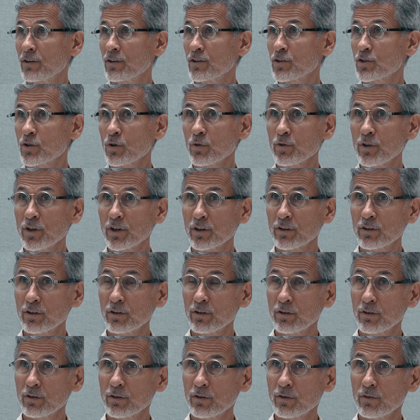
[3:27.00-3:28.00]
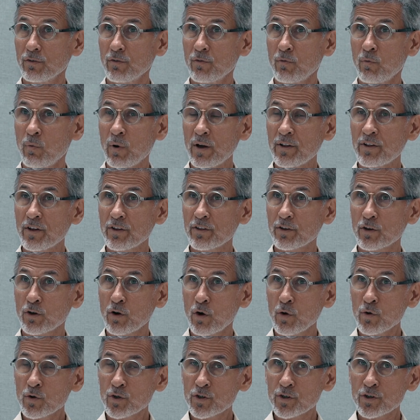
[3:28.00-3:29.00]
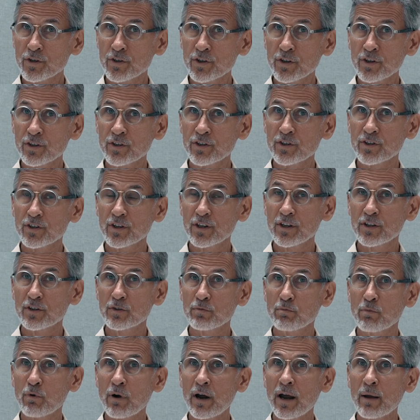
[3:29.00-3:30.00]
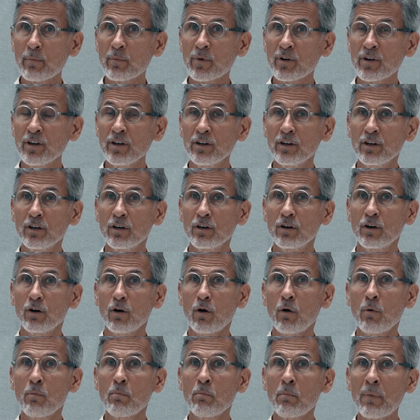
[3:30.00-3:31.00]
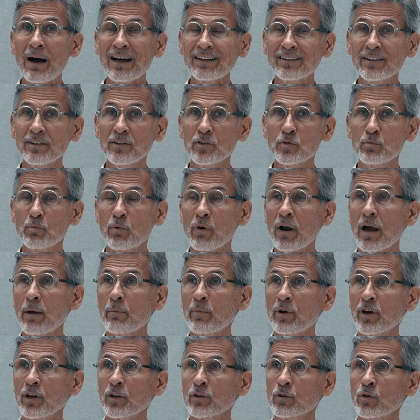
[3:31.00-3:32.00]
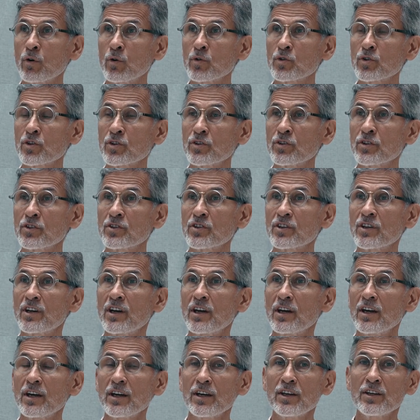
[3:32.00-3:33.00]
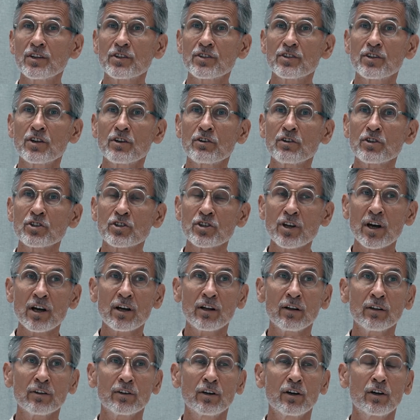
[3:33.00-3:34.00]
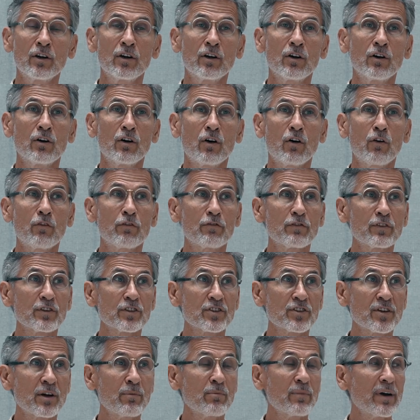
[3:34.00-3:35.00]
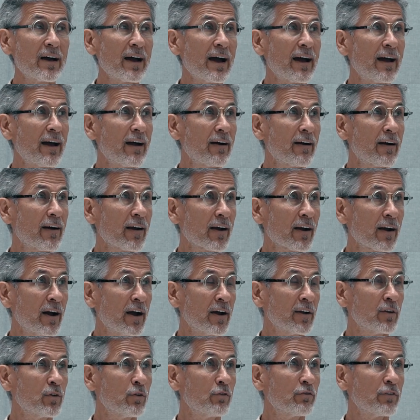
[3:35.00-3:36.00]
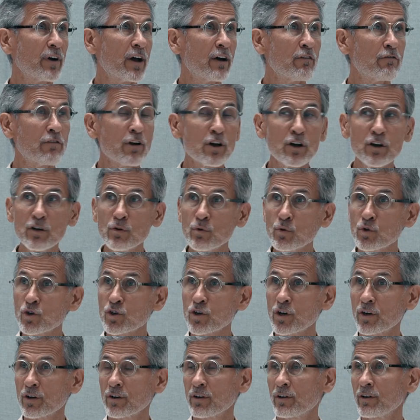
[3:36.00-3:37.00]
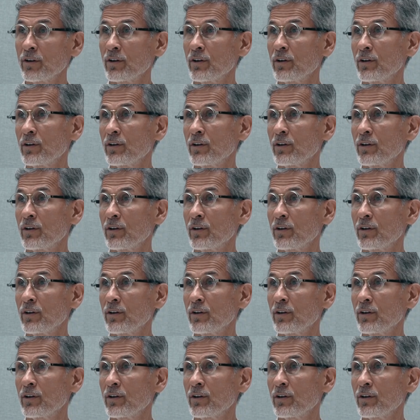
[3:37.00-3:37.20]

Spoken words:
So that whether consciousness is primary or matter is primary and consciousness is the result of some kind of evolution,